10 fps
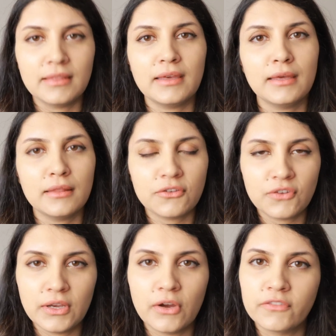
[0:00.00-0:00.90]
the
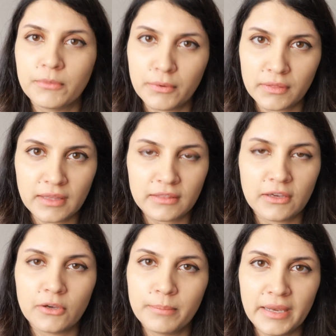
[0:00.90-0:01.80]
history of the
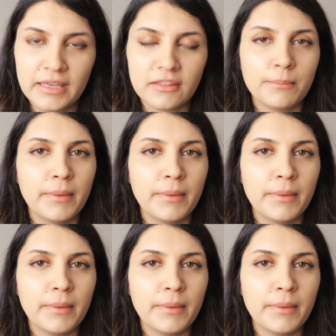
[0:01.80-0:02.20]
presenting complaint,